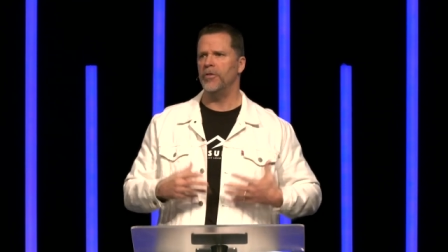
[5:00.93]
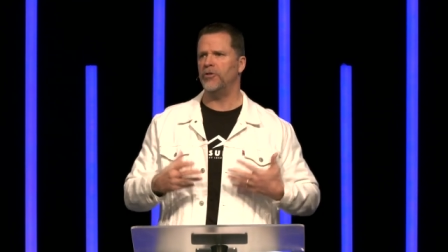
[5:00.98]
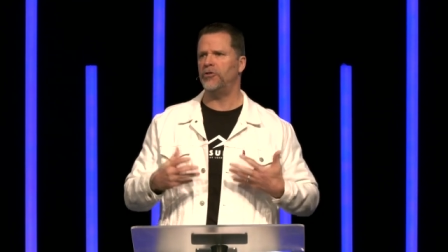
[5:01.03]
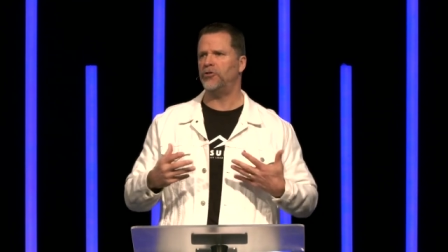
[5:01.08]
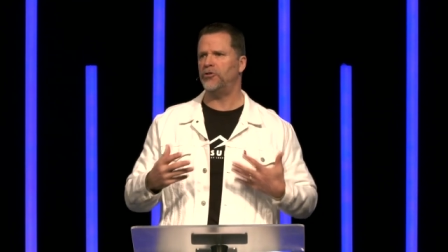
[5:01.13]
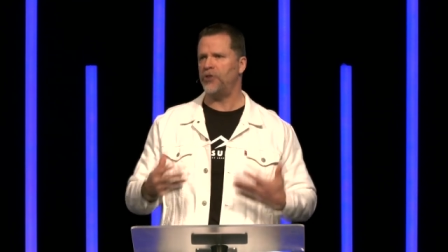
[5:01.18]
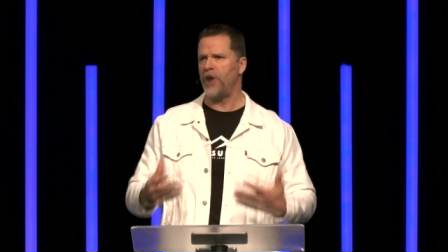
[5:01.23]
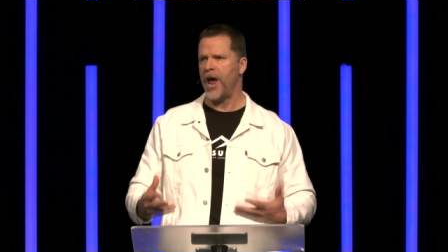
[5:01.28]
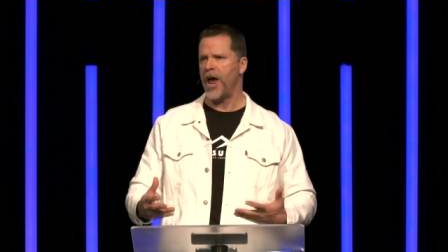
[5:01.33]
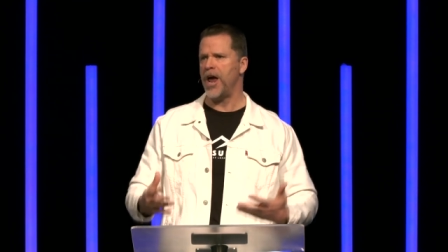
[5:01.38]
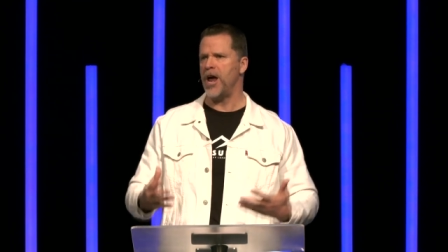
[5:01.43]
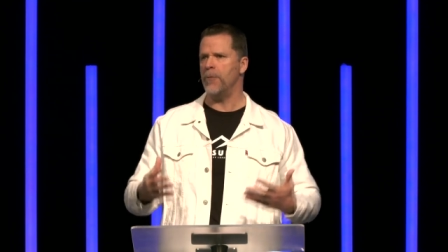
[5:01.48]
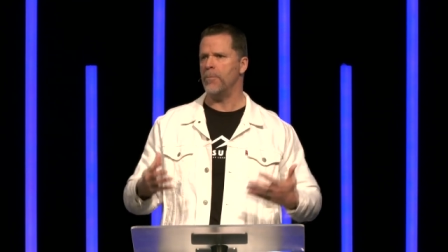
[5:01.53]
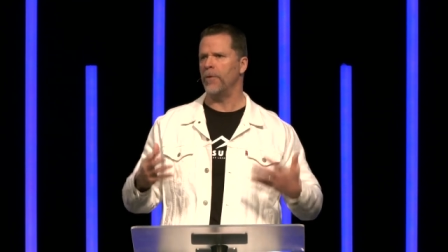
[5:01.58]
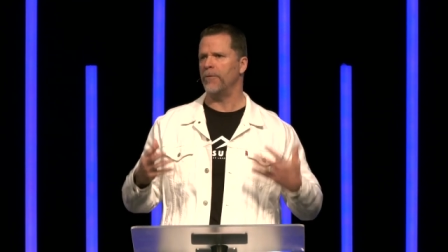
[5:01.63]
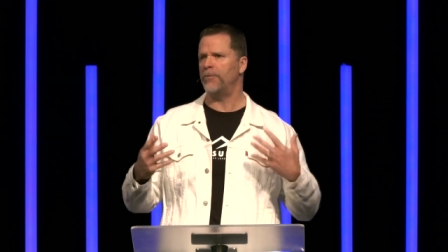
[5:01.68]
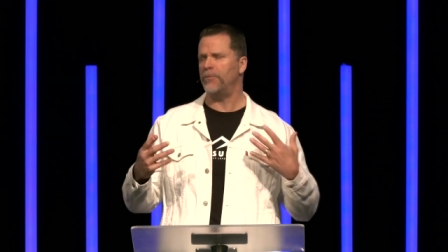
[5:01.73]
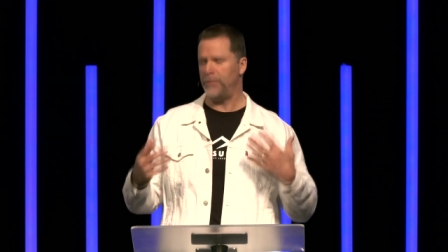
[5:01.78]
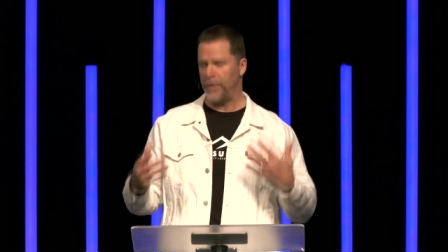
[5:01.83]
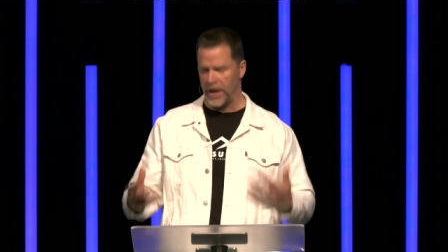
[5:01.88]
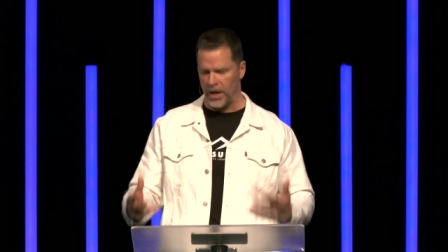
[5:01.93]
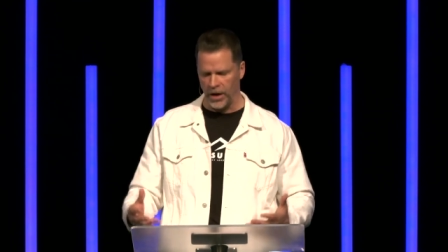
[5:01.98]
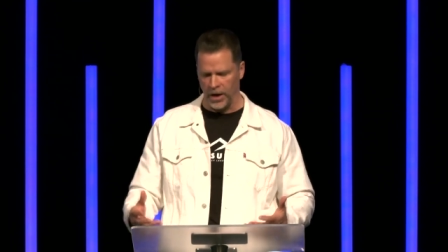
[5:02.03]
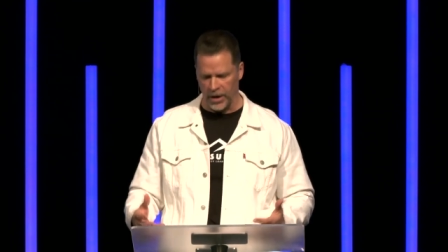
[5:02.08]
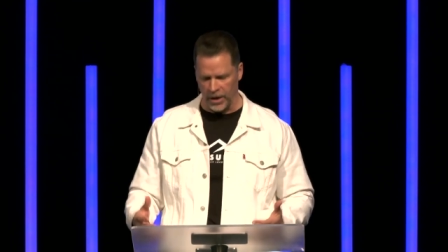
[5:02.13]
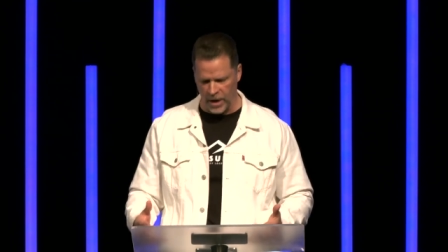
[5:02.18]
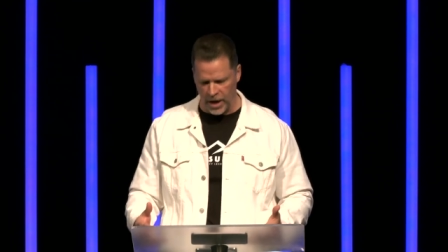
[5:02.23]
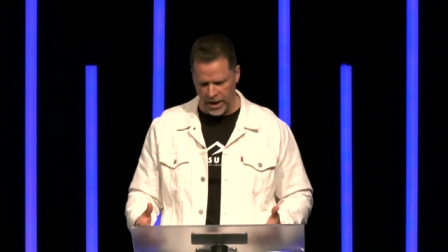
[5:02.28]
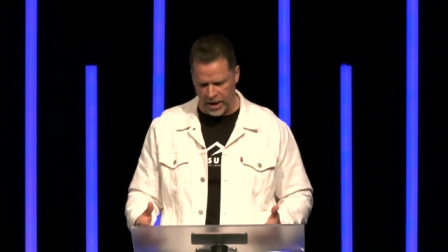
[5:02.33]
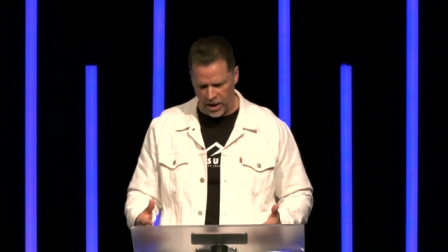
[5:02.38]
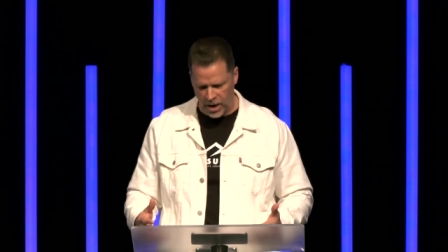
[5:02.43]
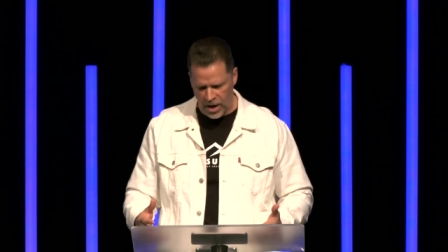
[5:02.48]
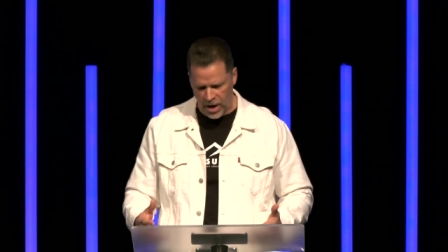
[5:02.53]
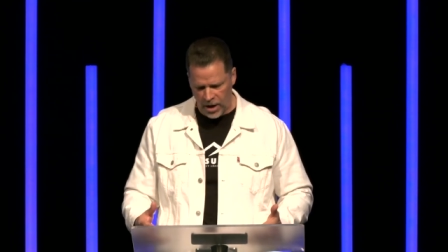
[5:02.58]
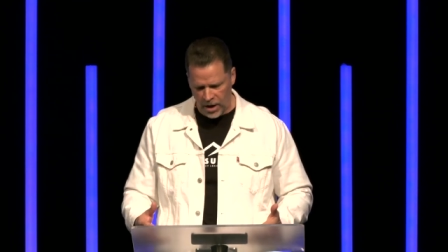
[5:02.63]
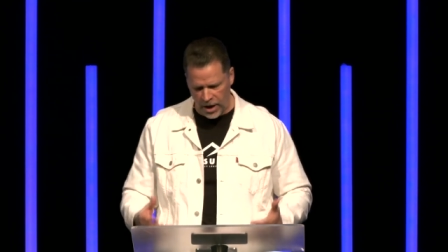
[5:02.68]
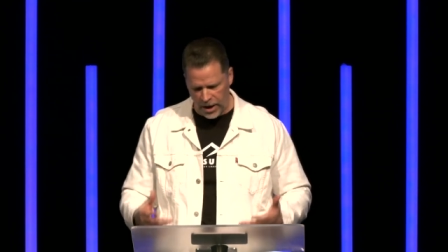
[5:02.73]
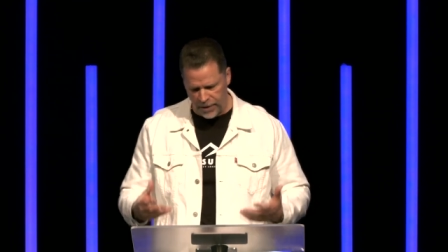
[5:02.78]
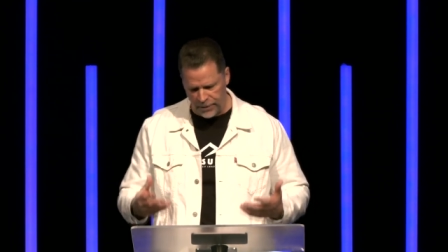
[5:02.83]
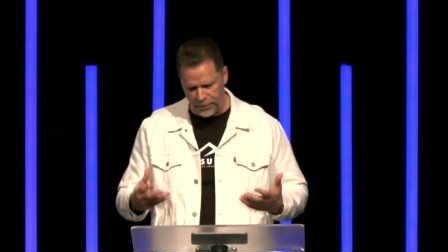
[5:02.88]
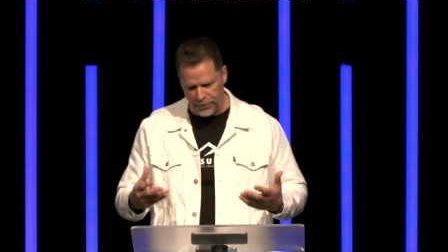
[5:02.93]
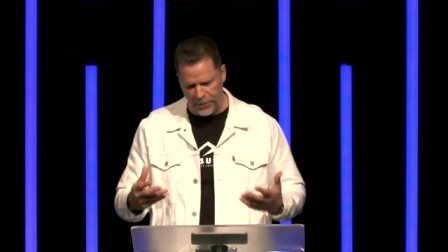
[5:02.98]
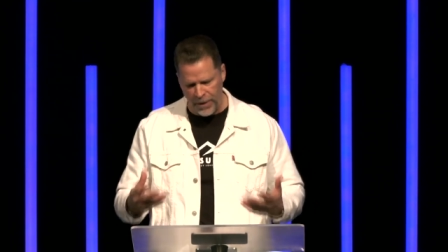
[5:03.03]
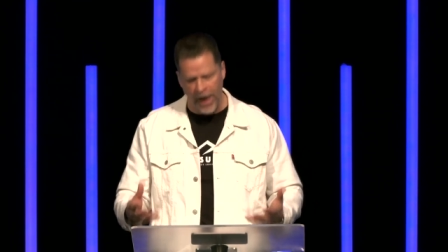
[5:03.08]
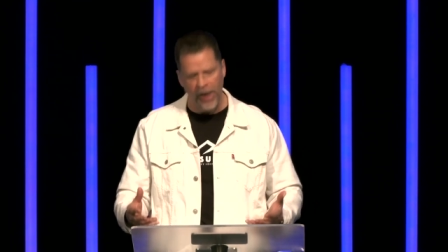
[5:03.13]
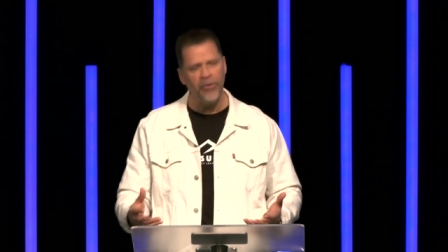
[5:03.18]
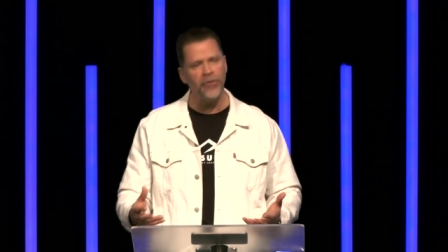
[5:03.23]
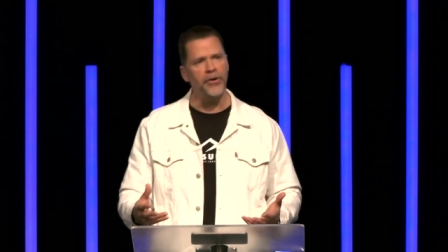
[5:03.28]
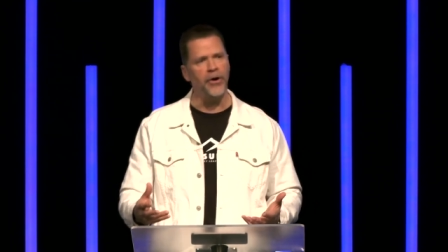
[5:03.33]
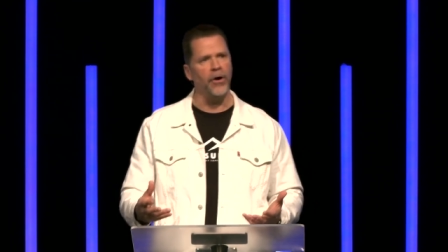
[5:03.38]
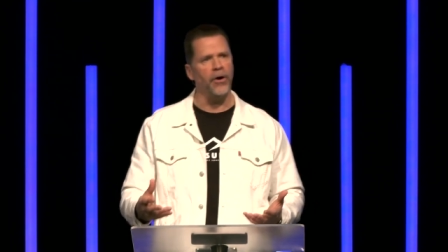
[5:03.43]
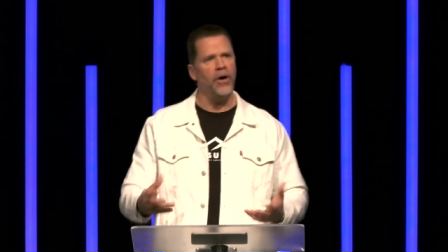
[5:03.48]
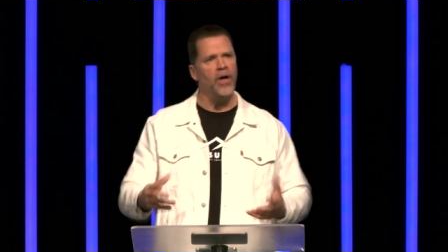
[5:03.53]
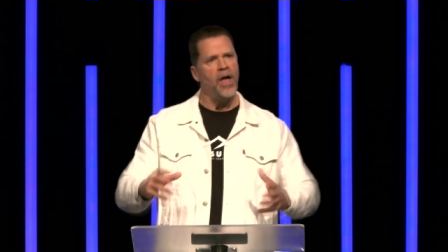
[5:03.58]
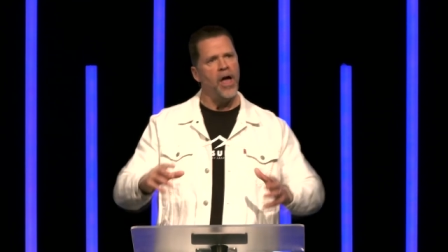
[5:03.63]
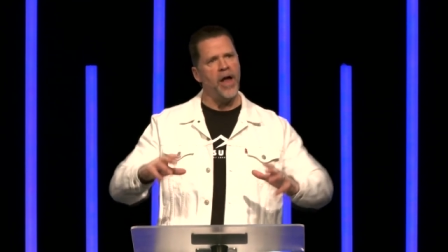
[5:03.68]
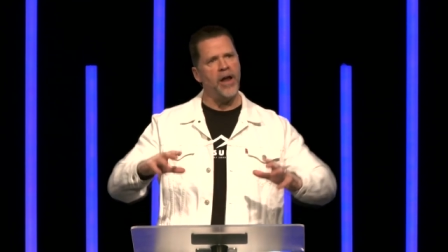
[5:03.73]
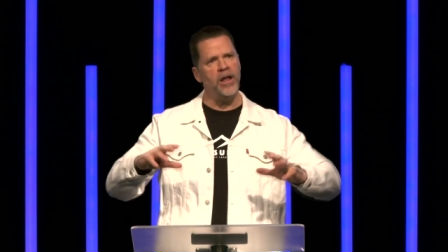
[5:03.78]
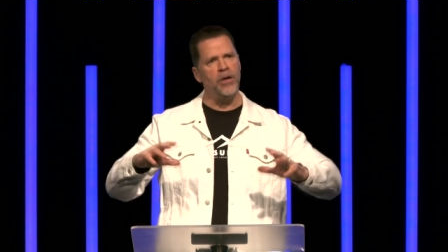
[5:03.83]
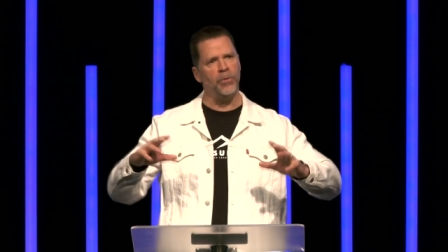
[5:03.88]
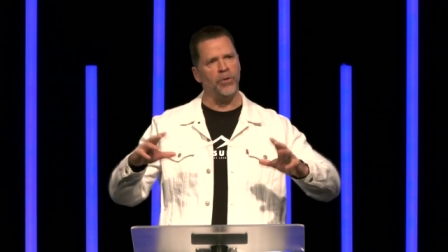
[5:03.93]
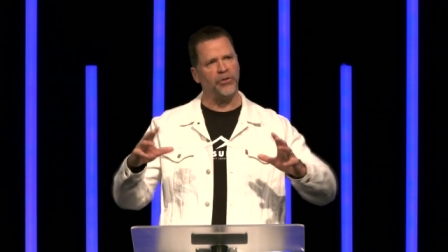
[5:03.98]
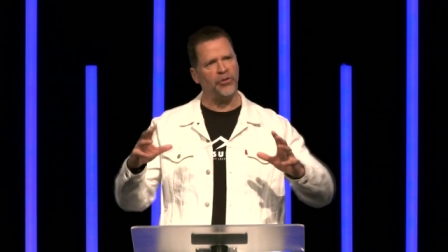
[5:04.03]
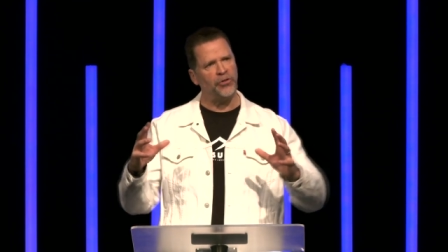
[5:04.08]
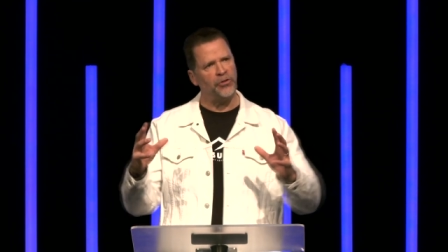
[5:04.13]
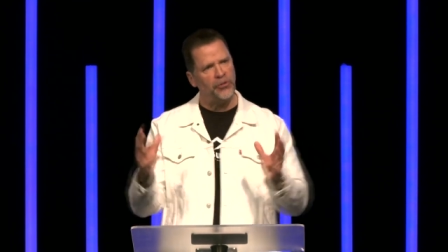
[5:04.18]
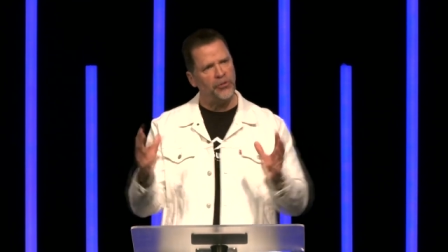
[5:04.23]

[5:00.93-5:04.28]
the shame of feeling like like a failure, and he was